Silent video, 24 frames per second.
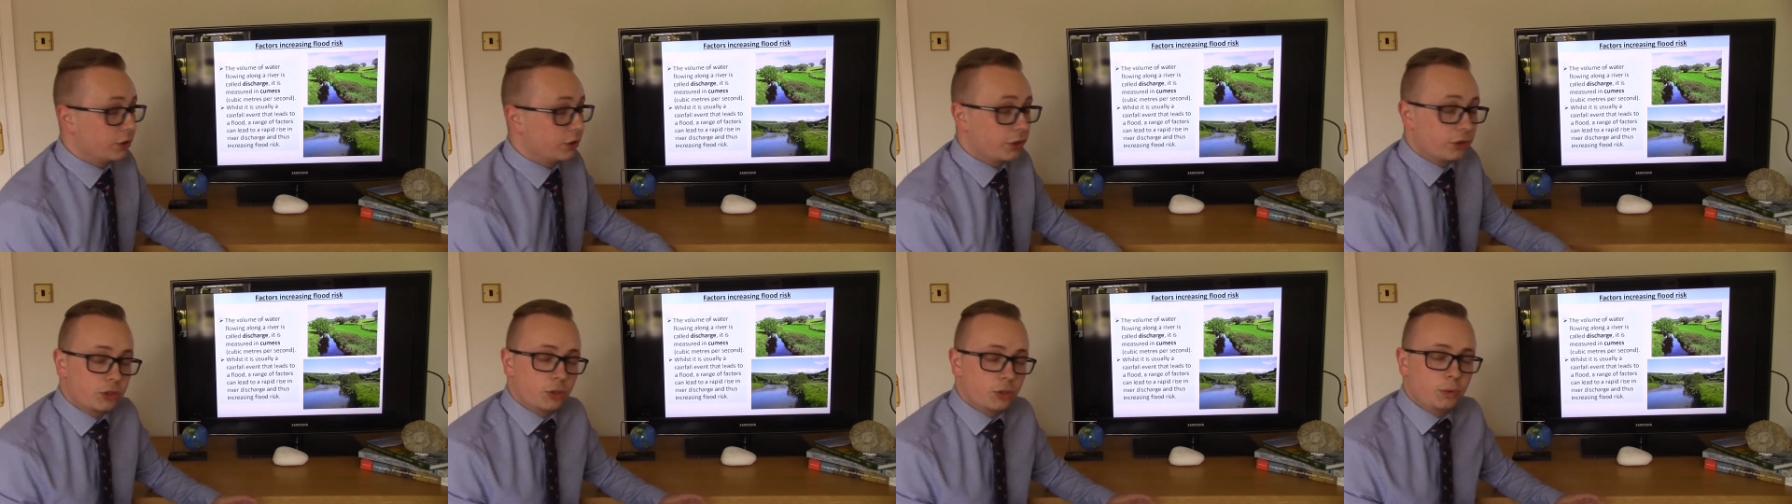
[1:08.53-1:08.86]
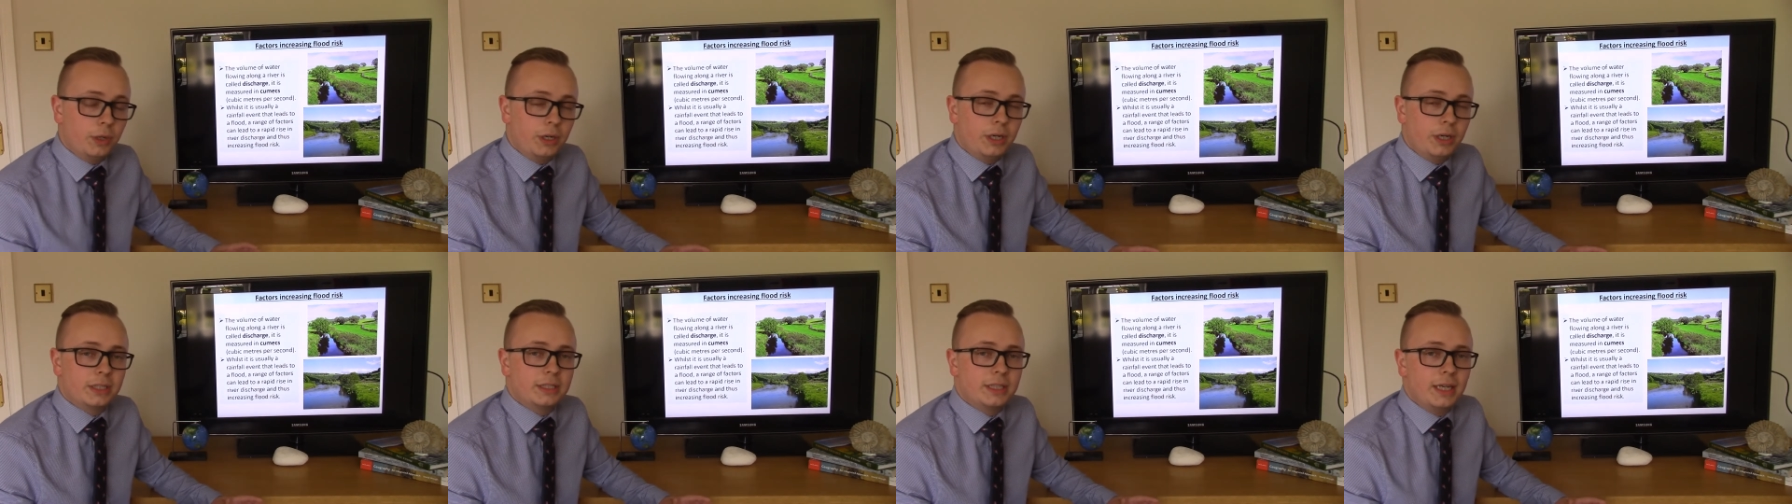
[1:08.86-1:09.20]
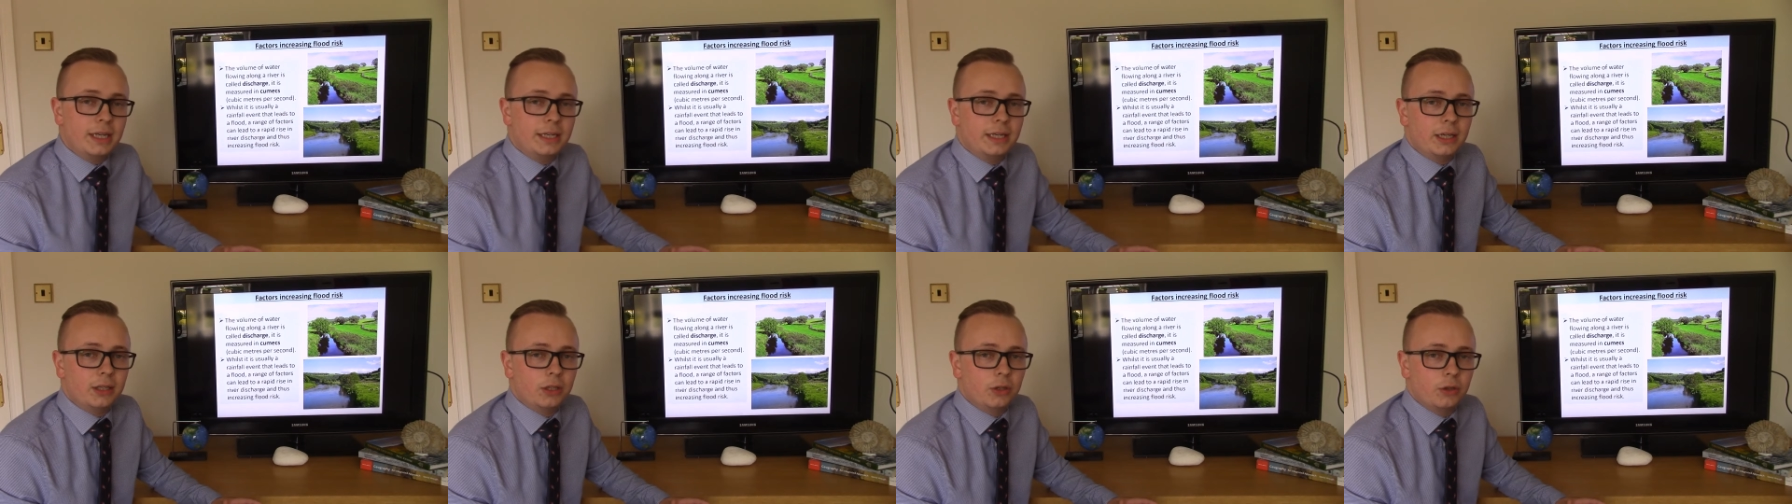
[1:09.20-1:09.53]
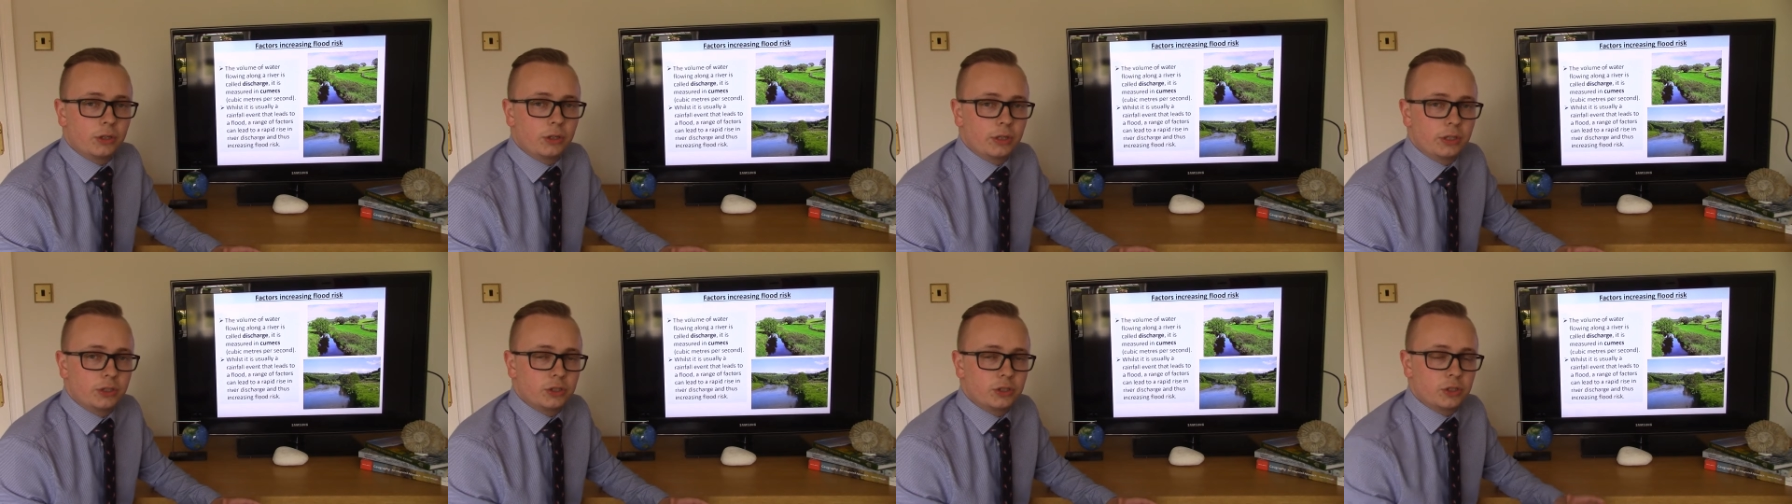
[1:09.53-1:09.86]
So we're going to take a look
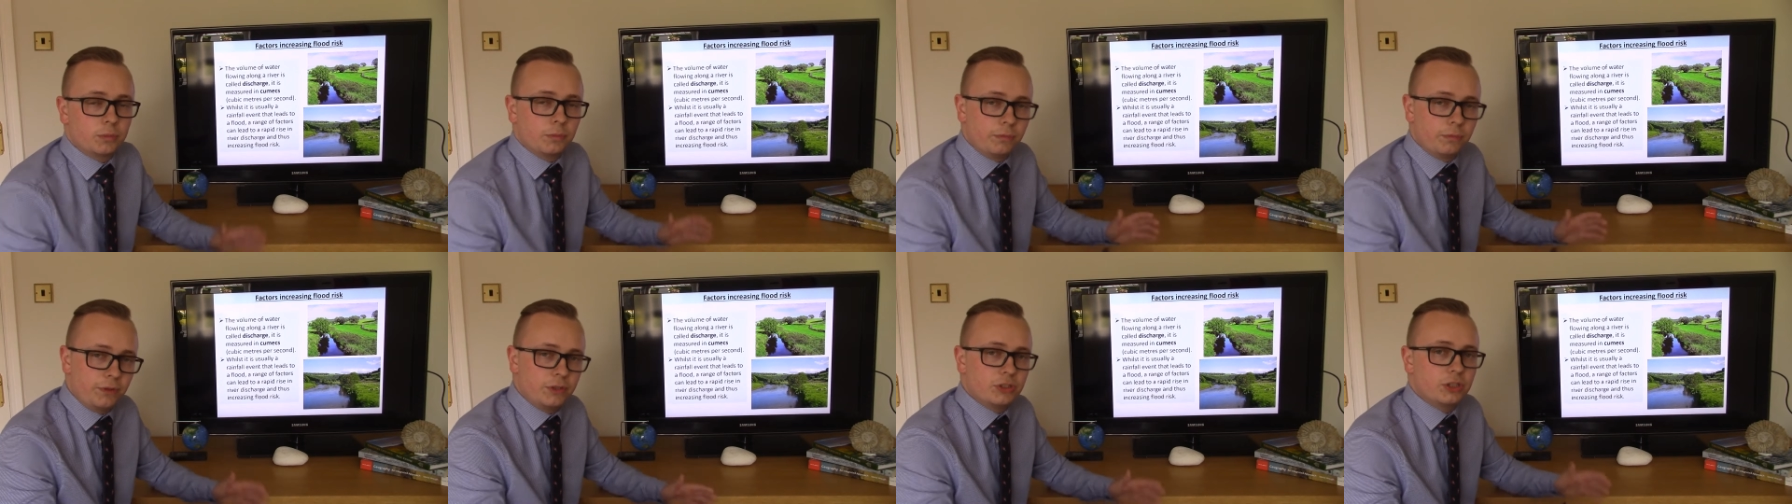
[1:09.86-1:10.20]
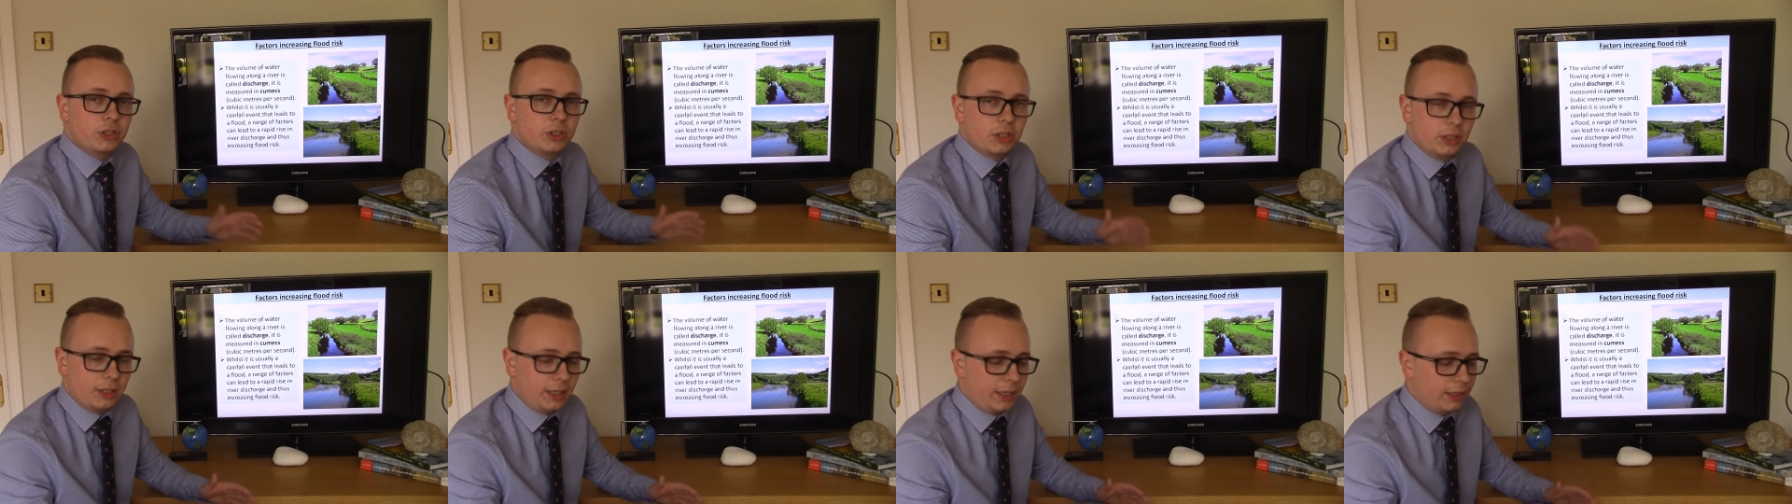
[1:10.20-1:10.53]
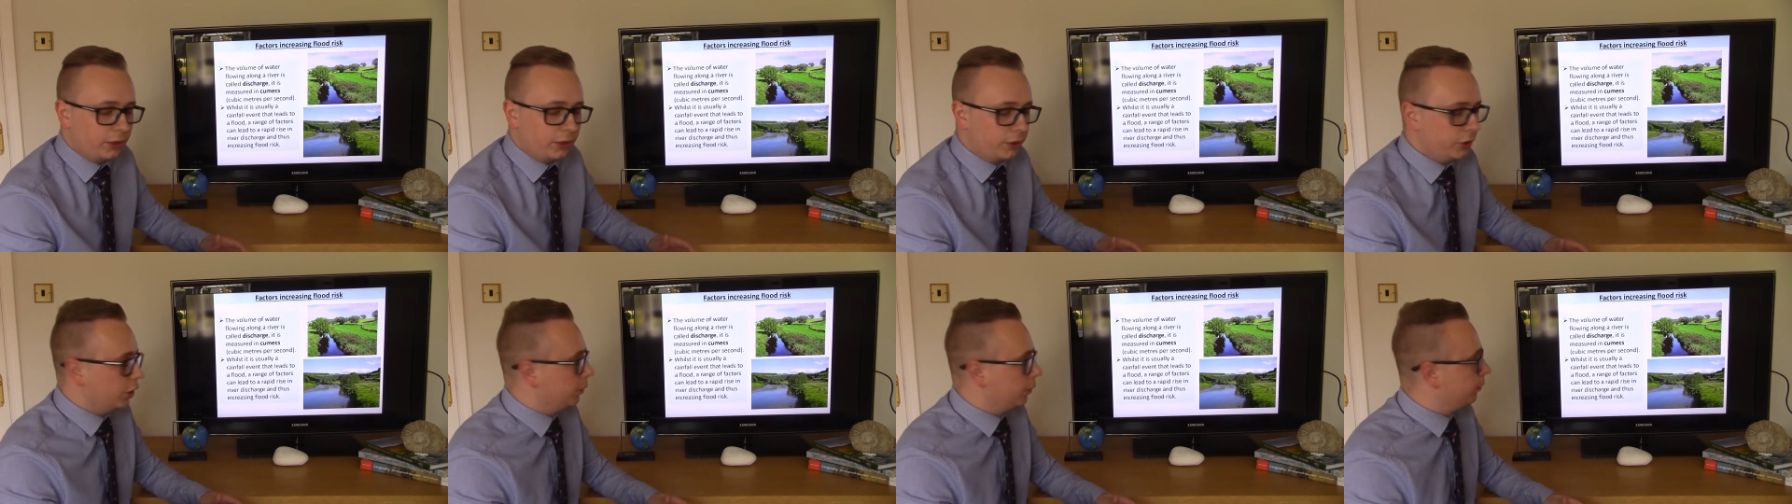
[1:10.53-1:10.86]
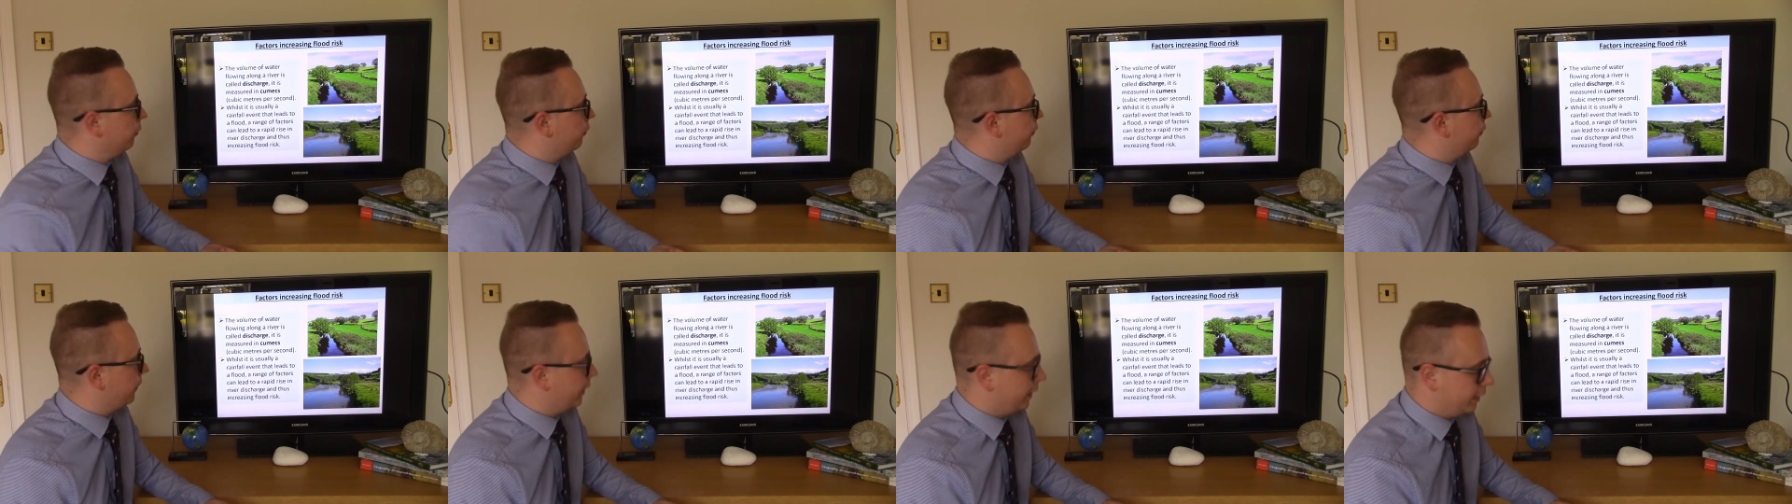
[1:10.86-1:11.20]
at some physical and human
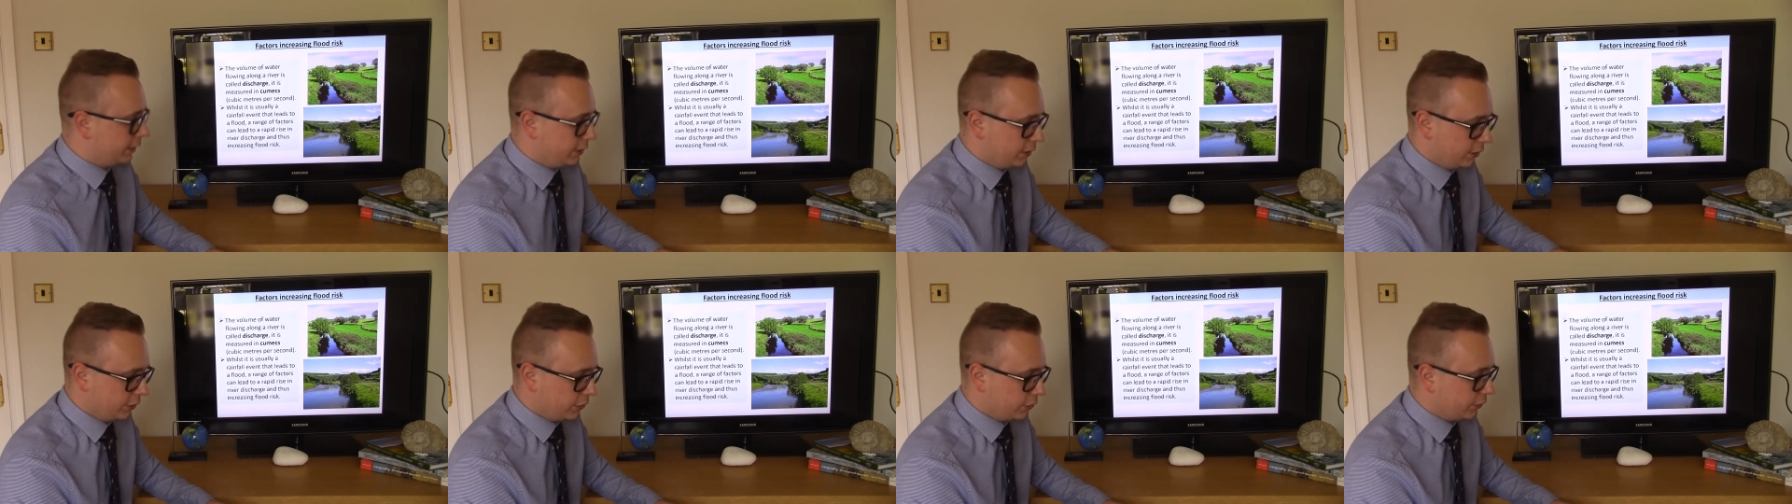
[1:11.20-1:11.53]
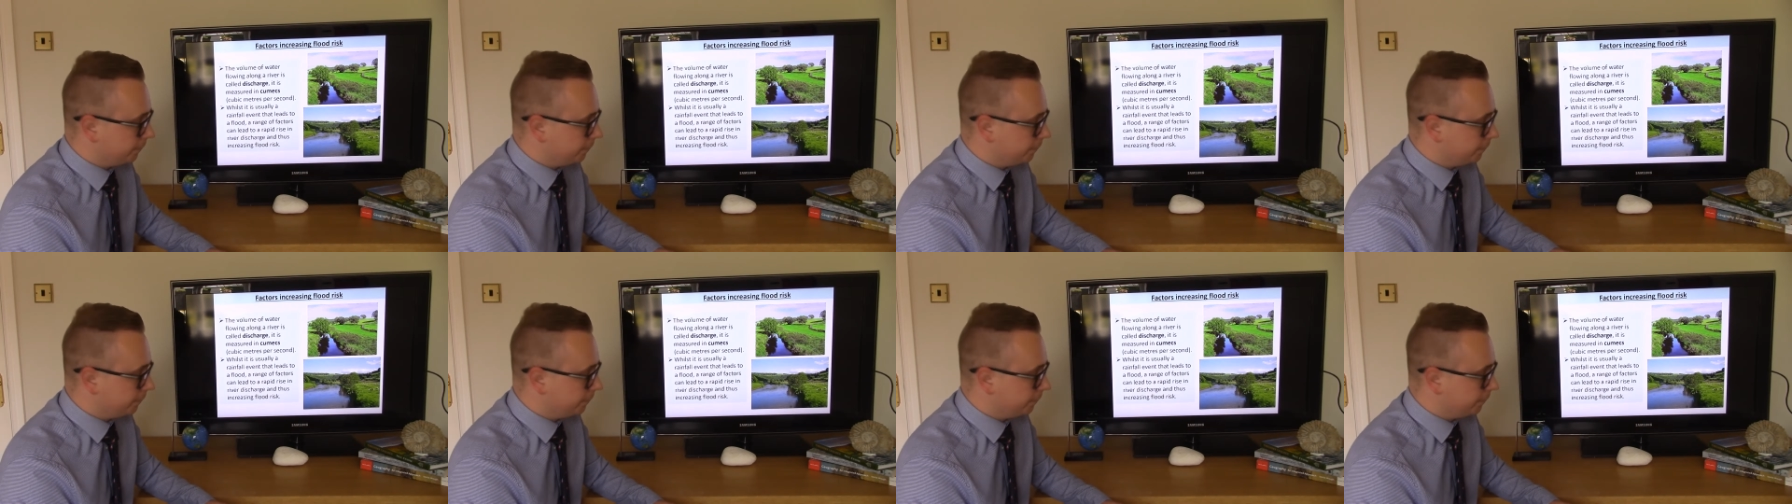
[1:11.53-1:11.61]
factors.